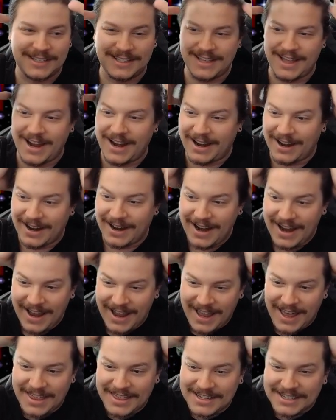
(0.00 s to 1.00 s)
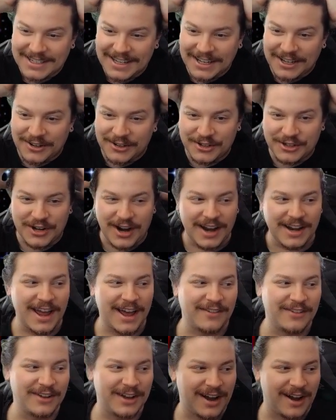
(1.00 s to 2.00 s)
is there. And this is like you're trying to
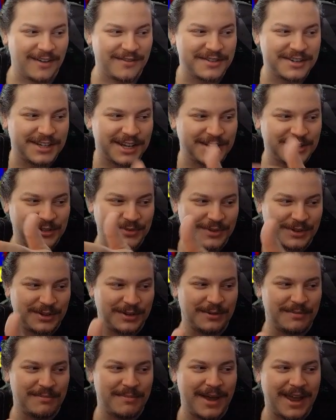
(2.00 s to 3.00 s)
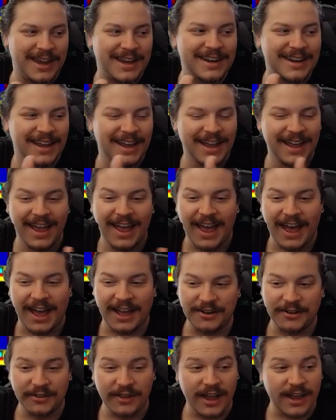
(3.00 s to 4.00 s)
have a conversation with your mate,
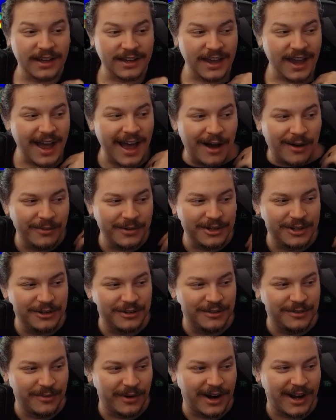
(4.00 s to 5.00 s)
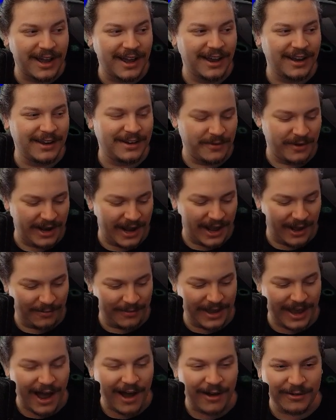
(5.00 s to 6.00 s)
and you're like, yeah, you want to help
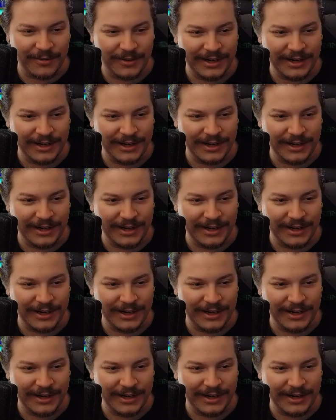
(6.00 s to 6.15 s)
me out?